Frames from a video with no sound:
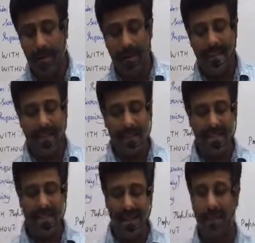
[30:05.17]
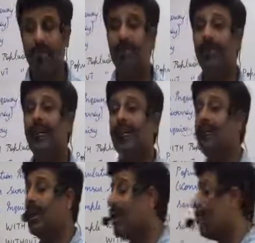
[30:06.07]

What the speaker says: Next page, random number table.